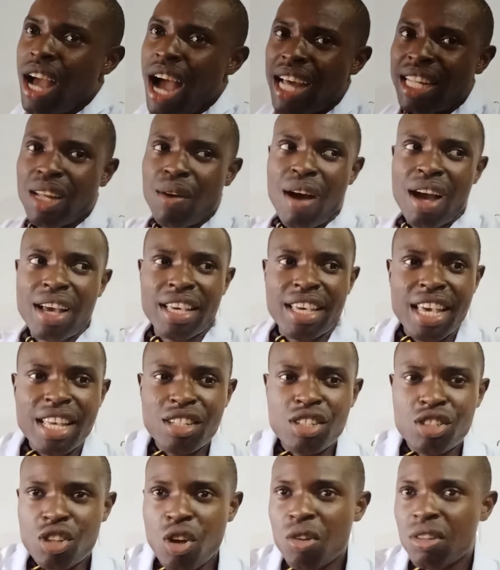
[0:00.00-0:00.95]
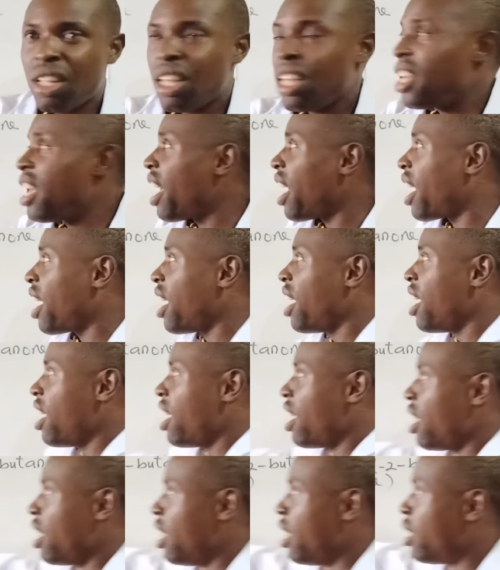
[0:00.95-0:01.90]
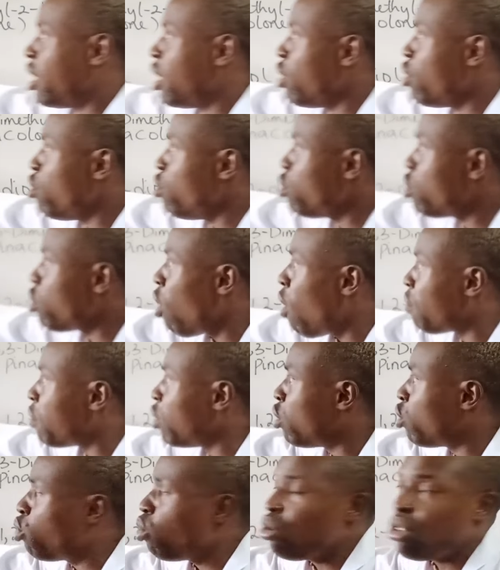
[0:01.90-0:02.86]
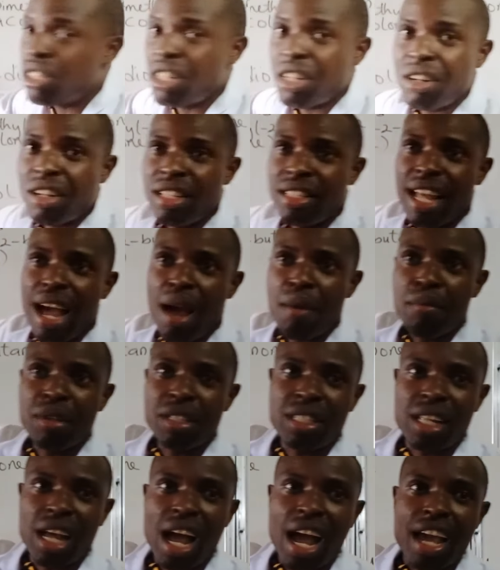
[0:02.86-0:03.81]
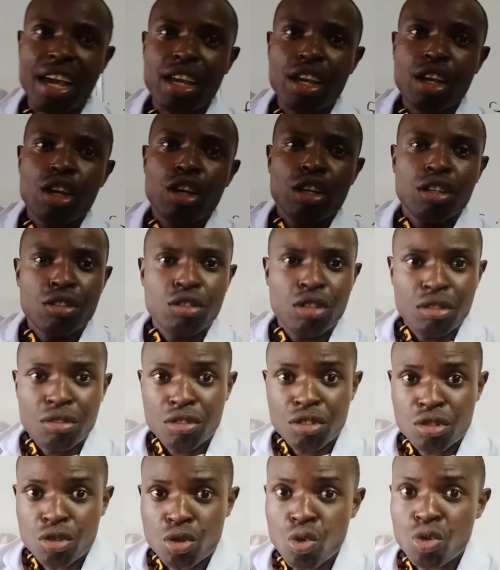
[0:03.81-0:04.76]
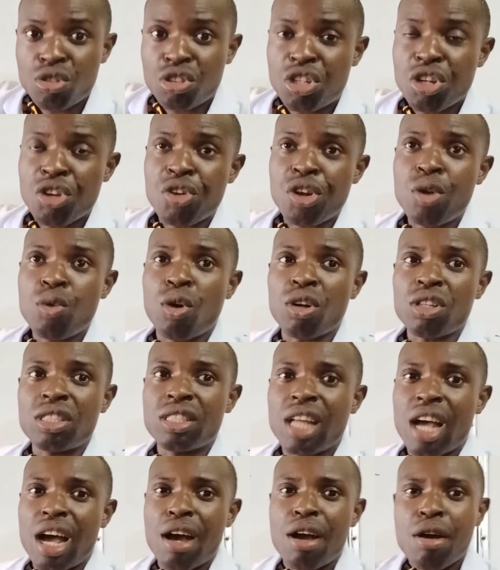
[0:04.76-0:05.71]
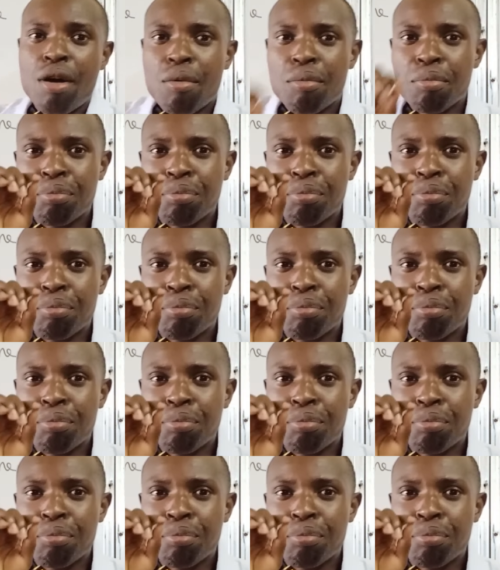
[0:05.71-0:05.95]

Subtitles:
And our case study here is the use of the 2,3-dimethyl 2,3 what now?